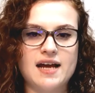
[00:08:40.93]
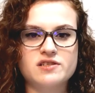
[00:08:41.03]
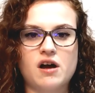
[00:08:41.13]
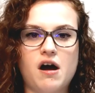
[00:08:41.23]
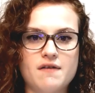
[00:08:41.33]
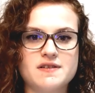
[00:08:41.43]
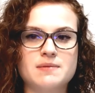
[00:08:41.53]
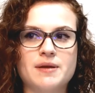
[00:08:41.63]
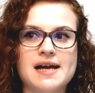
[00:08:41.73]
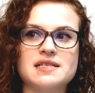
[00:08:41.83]
I saw office
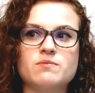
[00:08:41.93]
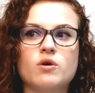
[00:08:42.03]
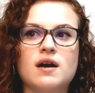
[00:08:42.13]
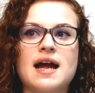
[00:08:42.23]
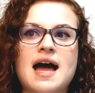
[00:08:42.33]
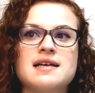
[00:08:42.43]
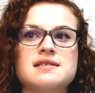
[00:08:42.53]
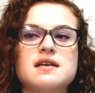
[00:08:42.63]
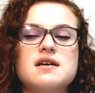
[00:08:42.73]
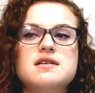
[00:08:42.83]
supplies more
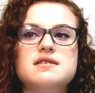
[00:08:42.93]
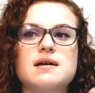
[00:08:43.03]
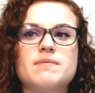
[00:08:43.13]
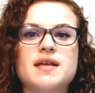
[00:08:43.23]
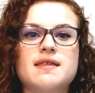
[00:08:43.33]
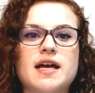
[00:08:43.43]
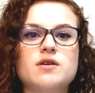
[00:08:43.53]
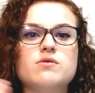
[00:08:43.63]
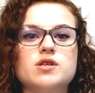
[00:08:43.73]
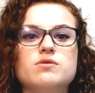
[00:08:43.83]
as something
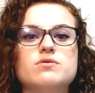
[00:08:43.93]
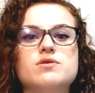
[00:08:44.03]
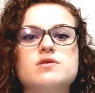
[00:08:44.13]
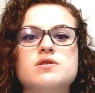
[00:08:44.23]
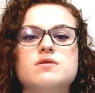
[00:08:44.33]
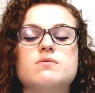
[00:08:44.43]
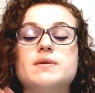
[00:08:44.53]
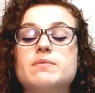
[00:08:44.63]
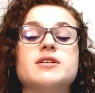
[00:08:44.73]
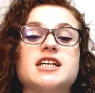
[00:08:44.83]
that you use to
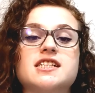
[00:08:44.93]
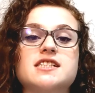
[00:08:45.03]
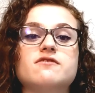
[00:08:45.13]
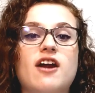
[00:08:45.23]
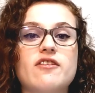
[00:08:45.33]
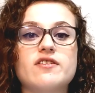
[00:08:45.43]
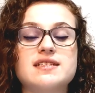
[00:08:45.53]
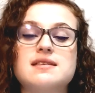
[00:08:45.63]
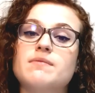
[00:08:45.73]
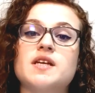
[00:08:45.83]
be productive rather
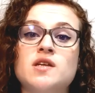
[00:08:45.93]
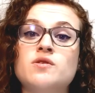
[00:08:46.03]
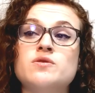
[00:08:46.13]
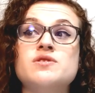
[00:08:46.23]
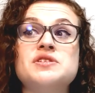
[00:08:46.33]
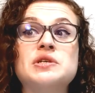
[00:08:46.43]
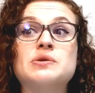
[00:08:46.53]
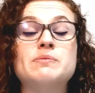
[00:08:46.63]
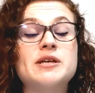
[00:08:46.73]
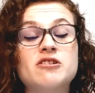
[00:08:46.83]
than something you use
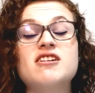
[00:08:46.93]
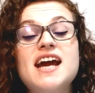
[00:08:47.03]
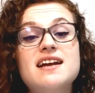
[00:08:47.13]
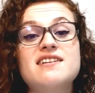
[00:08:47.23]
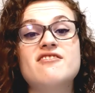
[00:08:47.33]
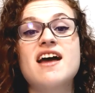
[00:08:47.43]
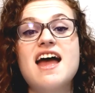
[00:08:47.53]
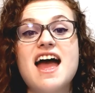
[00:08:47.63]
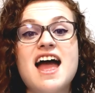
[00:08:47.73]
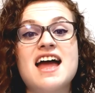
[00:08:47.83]
to be creative.
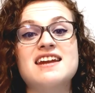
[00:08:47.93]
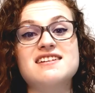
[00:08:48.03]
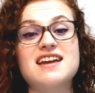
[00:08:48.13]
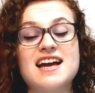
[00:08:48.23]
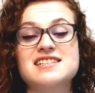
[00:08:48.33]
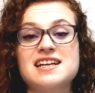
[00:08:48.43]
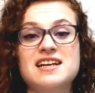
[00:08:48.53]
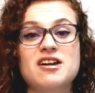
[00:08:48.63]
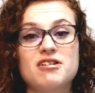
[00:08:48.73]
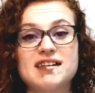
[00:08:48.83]
And as
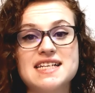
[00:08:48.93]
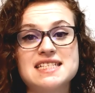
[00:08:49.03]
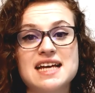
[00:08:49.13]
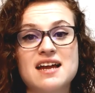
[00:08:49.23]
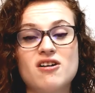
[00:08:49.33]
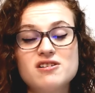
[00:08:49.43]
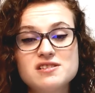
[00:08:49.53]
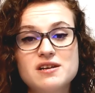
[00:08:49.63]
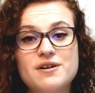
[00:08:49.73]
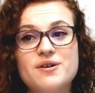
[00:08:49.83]
I already said,
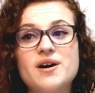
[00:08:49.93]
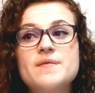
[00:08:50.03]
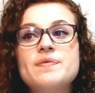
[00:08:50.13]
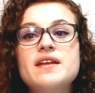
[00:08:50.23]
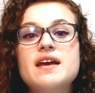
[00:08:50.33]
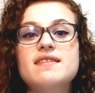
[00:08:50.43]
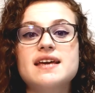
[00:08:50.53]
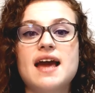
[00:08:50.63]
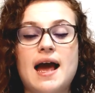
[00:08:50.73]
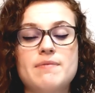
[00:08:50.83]
also,
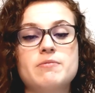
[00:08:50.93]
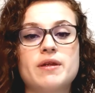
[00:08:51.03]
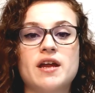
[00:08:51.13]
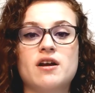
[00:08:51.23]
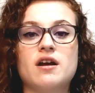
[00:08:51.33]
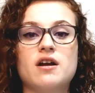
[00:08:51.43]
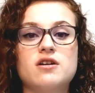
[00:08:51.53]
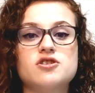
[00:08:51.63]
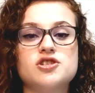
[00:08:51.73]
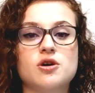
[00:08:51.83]
the Happy
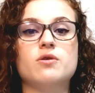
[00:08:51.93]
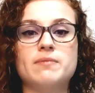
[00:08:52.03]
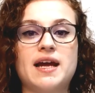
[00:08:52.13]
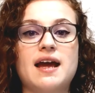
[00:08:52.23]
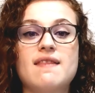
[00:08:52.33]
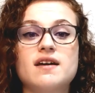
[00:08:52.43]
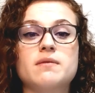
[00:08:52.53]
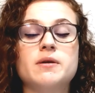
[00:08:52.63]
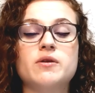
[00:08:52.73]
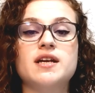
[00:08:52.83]
Planner showed me and the
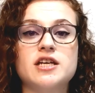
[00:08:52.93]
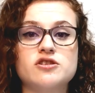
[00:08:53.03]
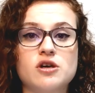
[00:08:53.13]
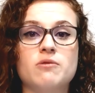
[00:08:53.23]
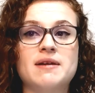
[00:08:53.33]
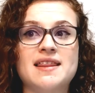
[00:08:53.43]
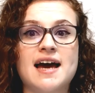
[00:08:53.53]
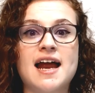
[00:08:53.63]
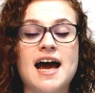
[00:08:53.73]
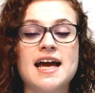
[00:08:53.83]
community showed me
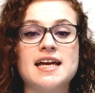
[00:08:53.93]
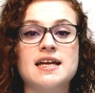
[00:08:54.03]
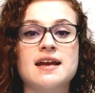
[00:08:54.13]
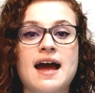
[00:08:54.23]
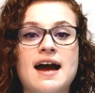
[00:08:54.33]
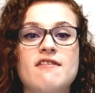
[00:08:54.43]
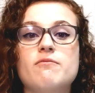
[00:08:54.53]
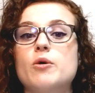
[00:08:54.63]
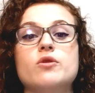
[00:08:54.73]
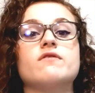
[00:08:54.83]
that I can
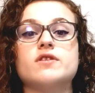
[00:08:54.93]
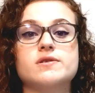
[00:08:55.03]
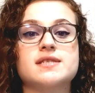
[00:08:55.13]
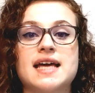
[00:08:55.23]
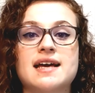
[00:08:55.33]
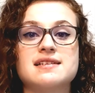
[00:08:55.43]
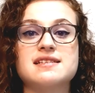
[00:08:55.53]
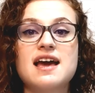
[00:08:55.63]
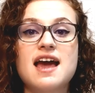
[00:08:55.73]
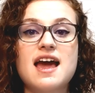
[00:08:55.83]
have both of those
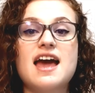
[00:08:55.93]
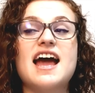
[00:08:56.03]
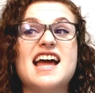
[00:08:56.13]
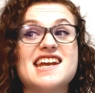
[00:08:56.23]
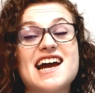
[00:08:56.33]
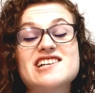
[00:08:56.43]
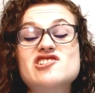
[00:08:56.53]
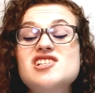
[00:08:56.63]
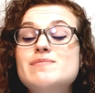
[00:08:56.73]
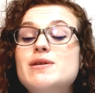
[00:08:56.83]
things and
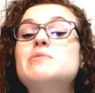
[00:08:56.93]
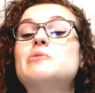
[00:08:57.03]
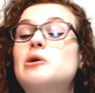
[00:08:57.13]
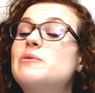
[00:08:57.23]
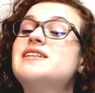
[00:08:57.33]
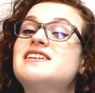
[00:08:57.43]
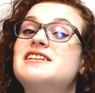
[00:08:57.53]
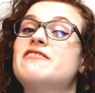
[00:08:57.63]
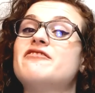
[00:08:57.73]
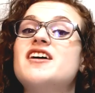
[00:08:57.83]
actually be more
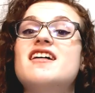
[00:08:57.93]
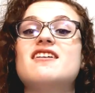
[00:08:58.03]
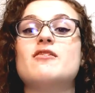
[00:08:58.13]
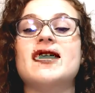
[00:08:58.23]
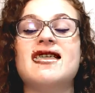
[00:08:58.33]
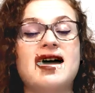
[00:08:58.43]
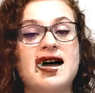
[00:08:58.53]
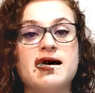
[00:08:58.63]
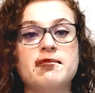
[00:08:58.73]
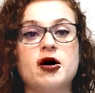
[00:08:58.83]
productive when
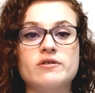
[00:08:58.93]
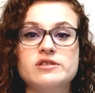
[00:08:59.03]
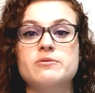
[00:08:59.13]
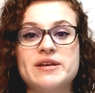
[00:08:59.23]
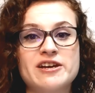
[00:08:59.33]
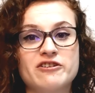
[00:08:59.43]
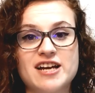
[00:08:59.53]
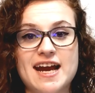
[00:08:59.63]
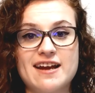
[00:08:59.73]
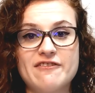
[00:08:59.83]
I'm also being
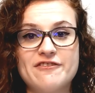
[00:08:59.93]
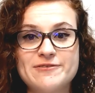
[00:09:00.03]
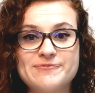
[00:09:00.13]
creative.